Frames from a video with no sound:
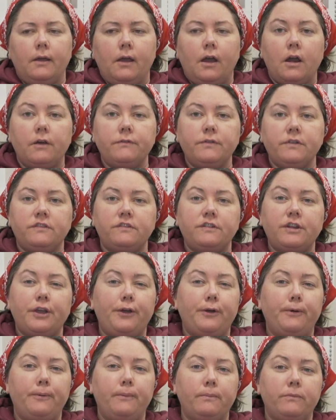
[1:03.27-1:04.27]
Harvest
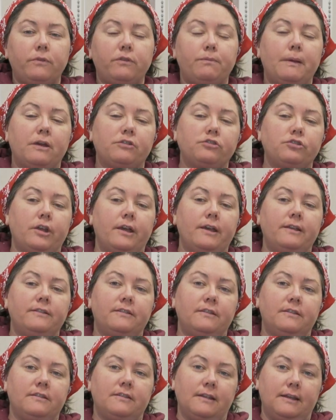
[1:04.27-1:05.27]
Home
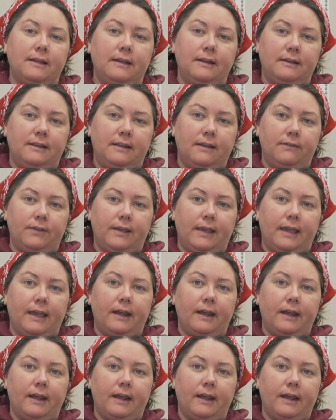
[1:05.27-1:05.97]
specializes in giving